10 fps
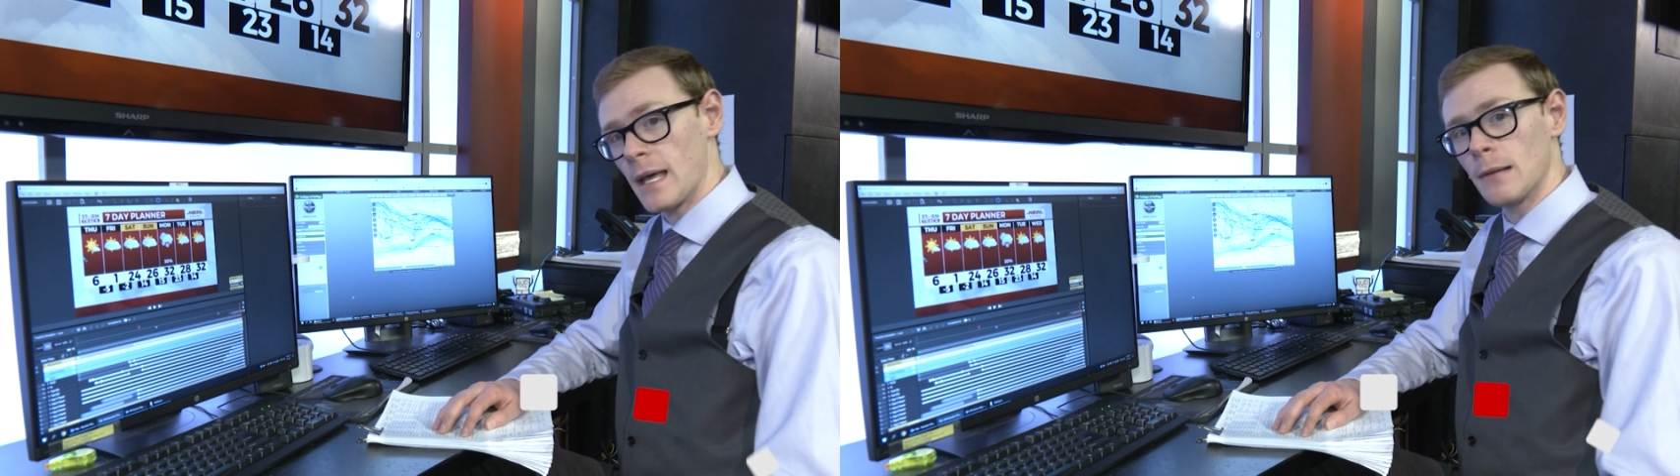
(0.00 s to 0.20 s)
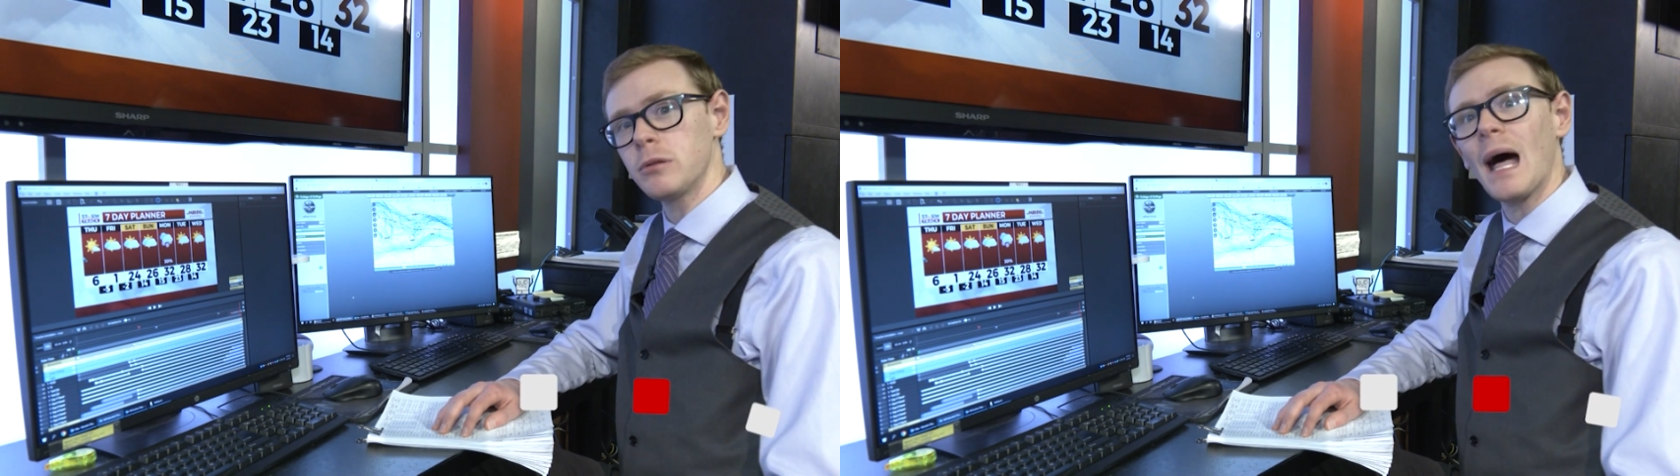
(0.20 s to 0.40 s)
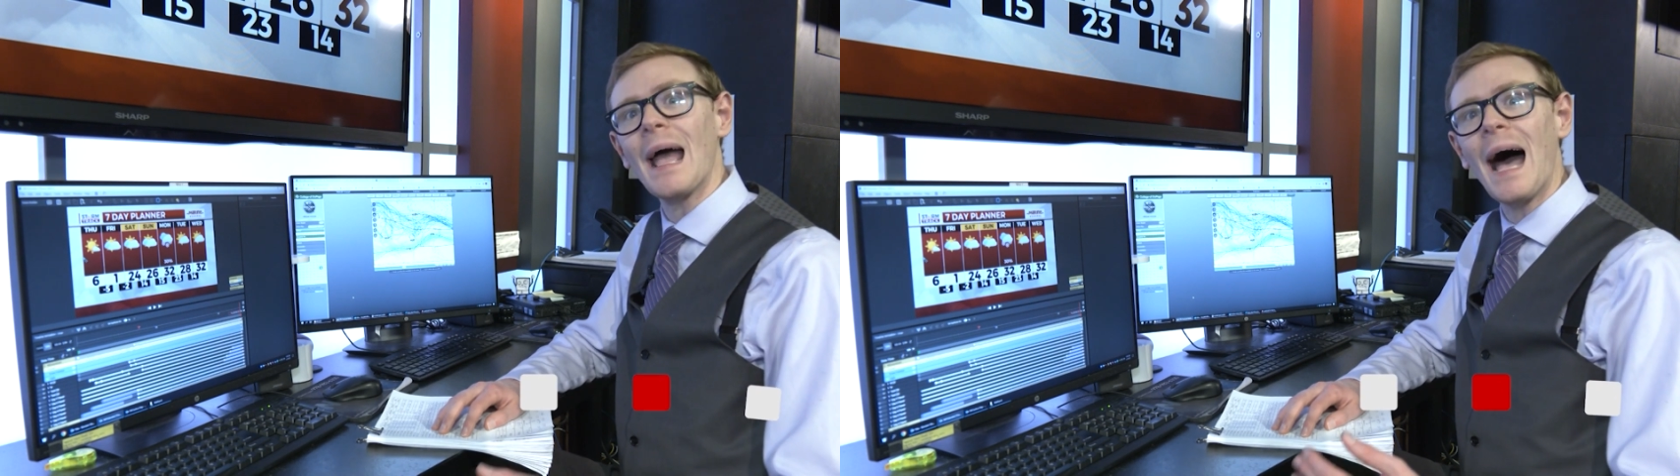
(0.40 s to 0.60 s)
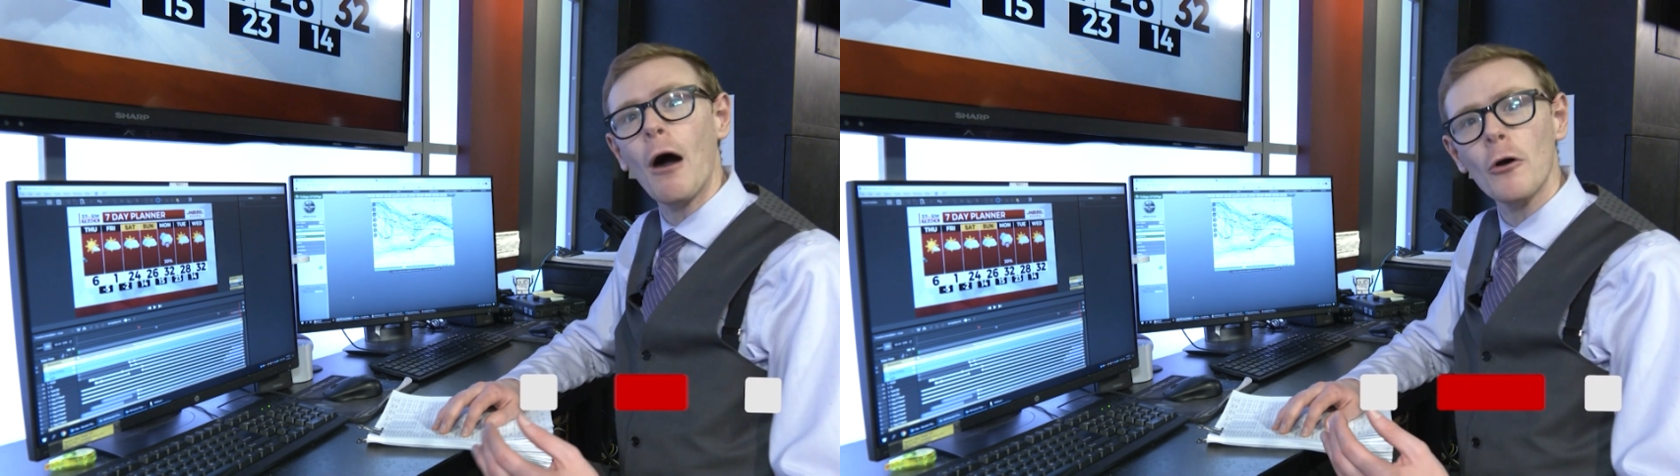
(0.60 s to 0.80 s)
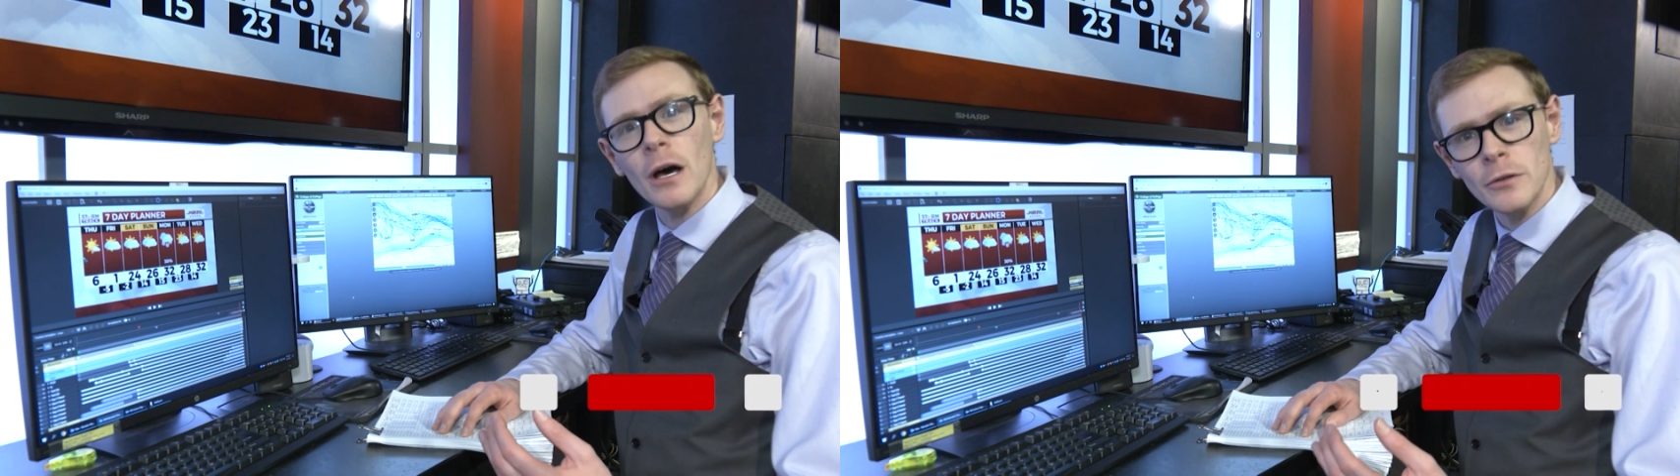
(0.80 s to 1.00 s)
and apply
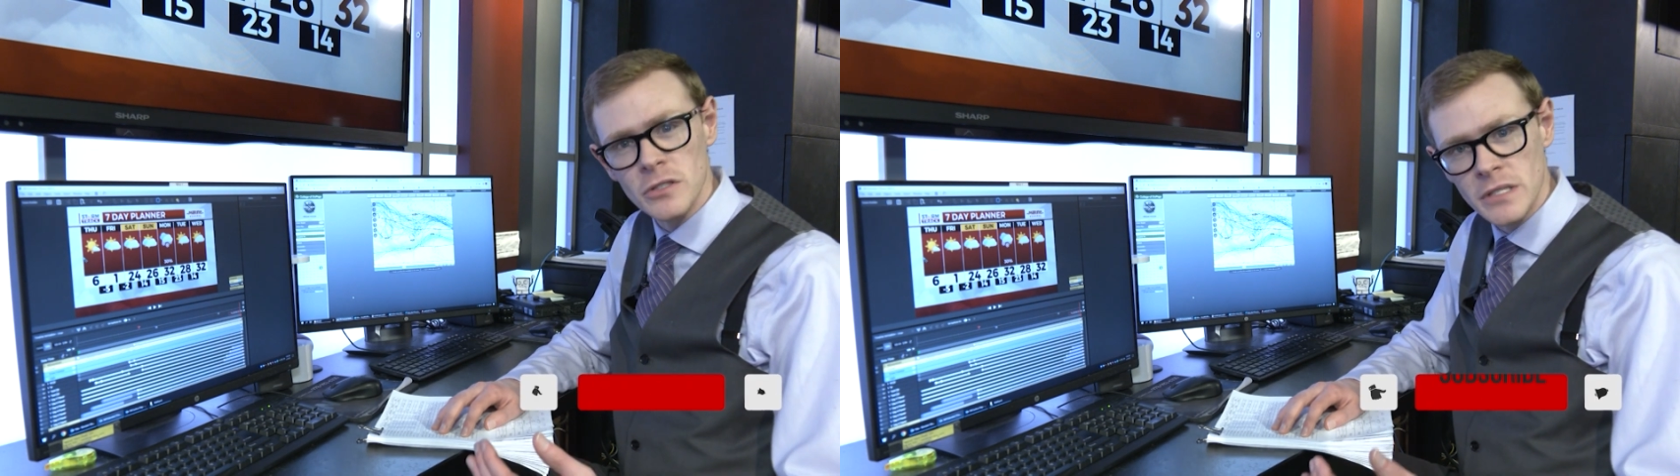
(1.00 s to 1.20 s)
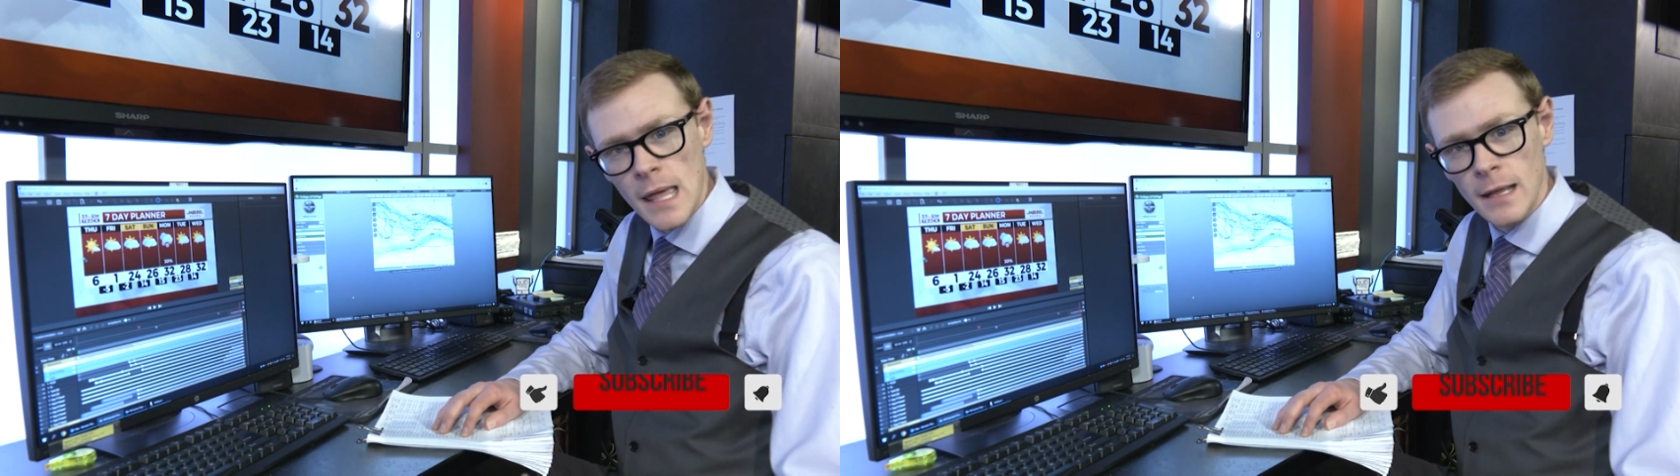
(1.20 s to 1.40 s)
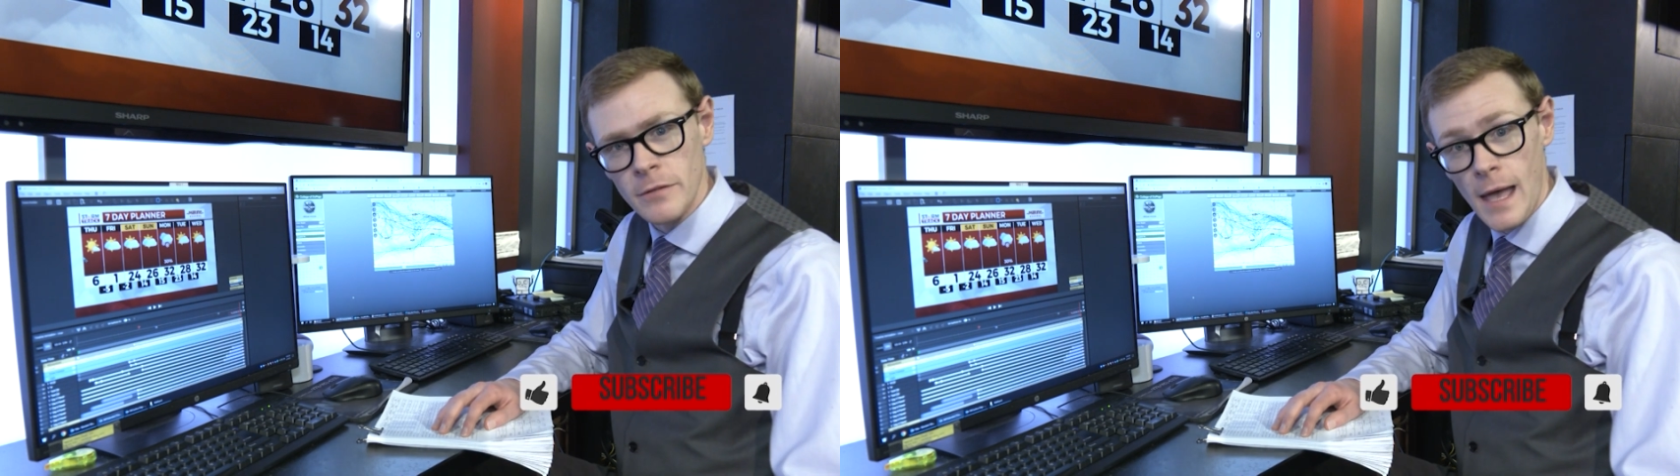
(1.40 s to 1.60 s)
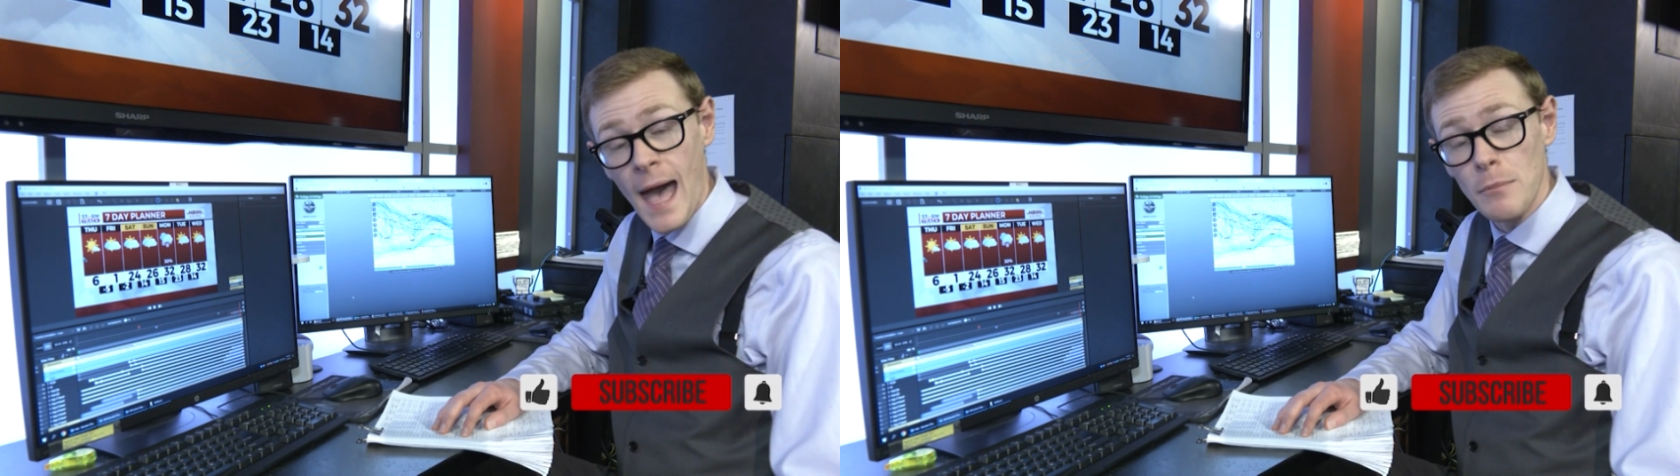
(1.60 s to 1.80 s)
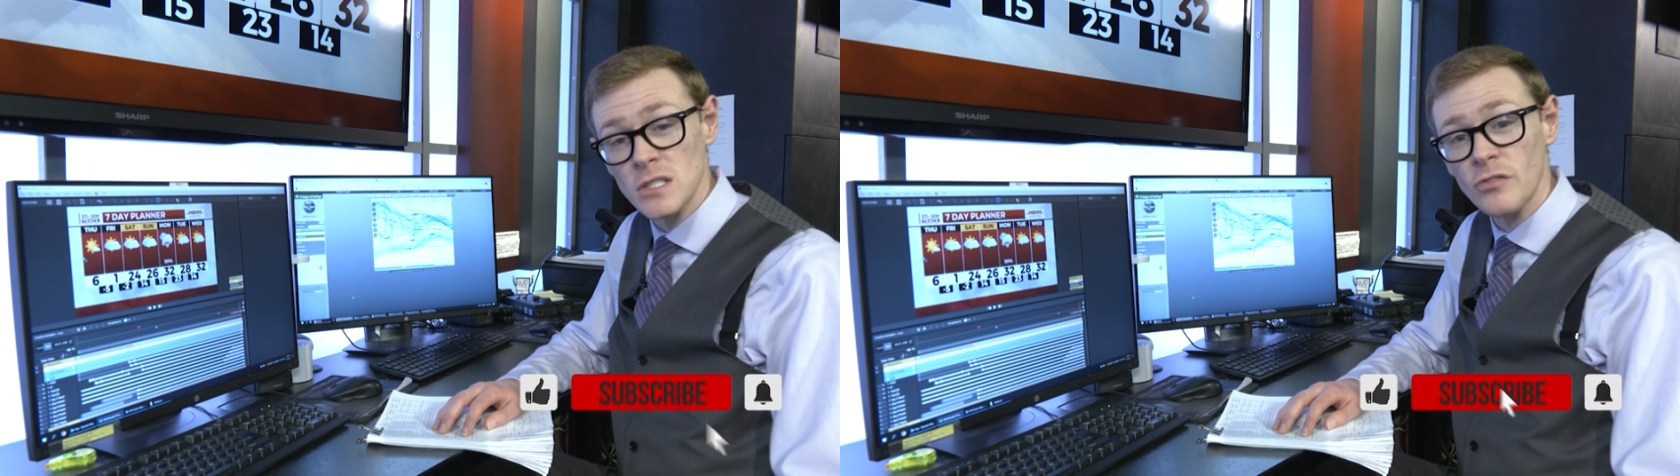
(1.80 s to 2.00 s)
our understanding of the
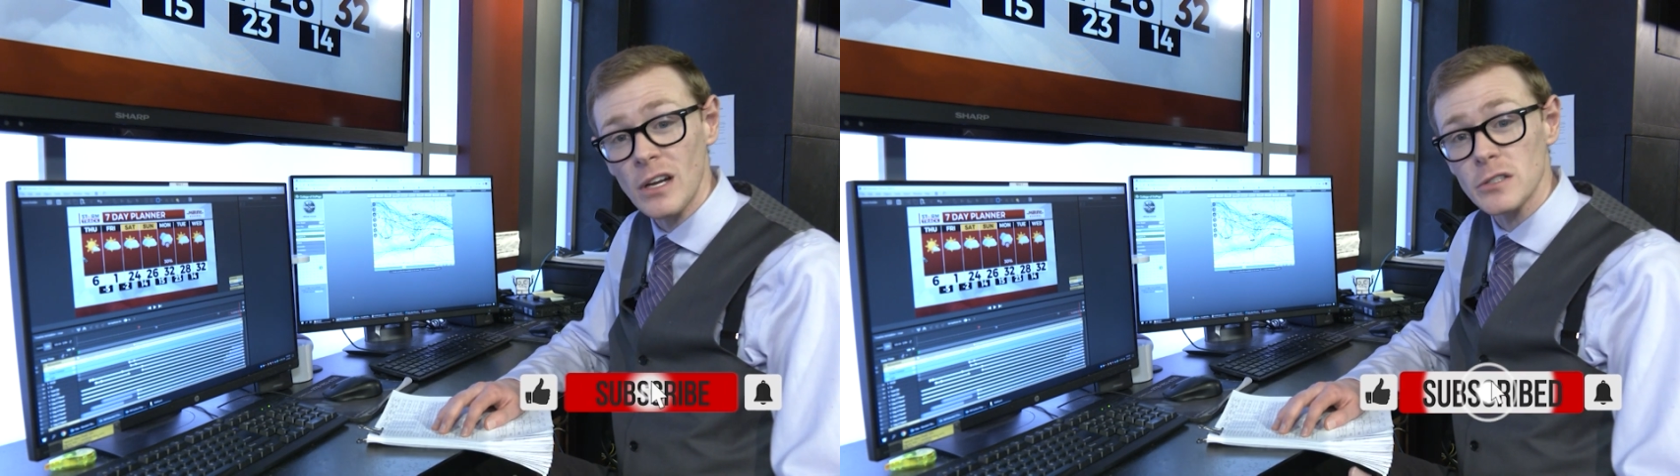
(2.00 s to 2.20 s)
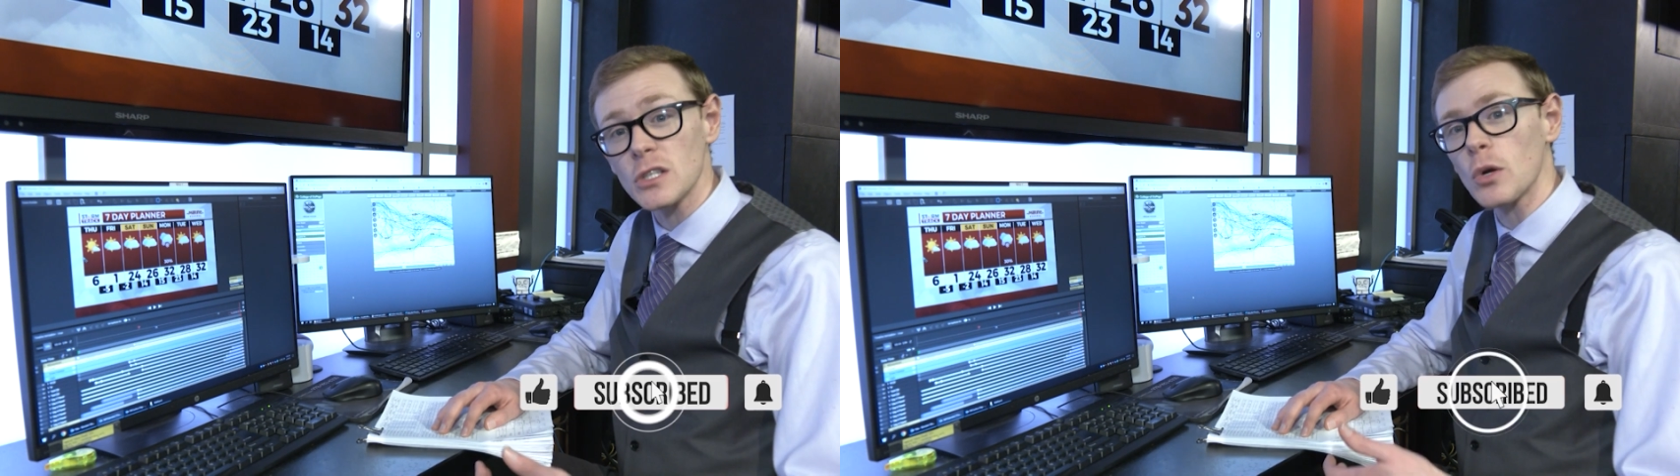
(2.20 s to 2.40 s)
atmosphere to